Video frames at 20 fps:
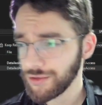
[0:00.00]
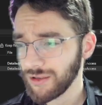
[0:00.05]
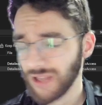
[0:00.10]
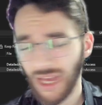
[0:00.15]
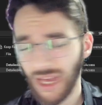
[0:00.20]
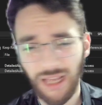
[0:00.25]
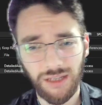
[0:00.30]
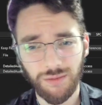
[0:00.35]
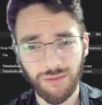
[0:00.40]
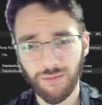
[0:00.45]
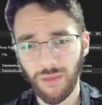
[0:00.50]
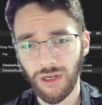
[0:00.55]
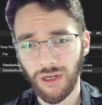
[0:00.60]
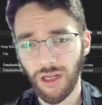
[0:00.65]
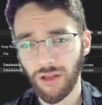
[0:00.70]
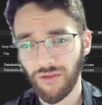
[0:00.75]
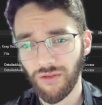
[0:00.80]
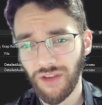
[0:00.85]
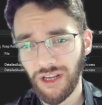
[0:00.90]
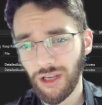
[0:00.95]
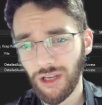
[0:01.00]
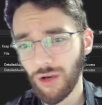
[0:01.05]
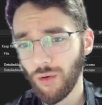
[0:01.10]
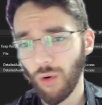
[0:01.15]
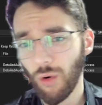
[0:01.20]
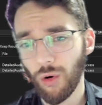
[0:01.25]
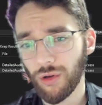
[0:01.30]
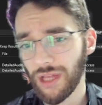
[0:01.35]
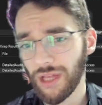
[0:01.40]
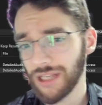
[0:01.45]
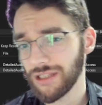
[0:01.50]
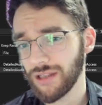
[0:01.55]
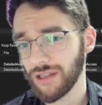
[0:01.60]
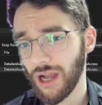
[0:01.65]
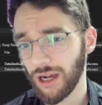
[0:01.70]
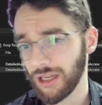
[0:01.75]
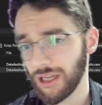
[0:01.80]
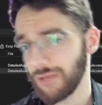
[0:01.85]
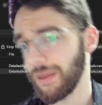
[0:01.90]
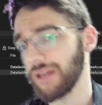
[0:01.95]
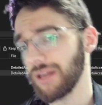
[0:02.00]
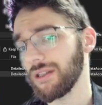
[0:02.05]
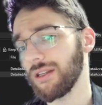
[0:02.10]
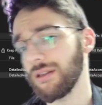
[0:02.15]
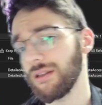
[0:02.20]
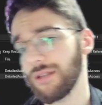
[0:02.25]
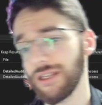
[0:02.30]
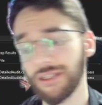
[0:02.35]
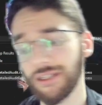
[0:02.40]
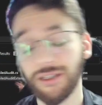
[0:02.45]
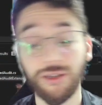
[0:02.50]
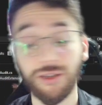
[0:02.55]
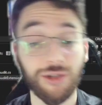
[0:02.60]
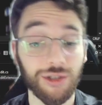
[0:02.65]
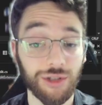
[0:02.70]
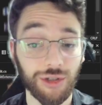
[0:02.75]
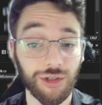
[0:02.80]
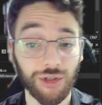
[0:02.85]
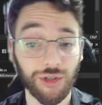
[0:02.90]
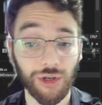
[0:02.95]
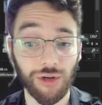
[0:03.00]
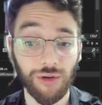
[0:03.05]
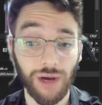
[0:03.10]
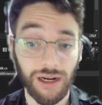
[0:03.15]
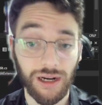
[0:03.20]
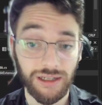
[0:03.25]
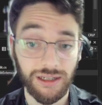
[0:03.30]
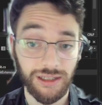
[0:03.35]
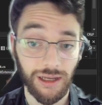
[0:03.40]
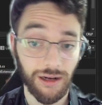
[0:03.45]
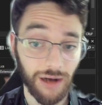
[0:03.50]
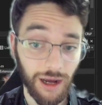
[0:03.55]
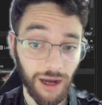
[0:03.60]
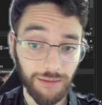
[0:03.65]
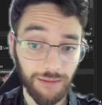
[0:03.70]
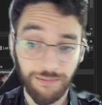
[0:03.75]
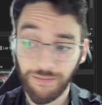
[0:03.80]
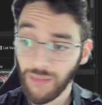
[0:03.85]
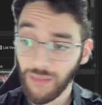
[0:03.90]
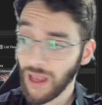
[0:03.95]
that's another video or that's documented. This is just to show you how to set it up.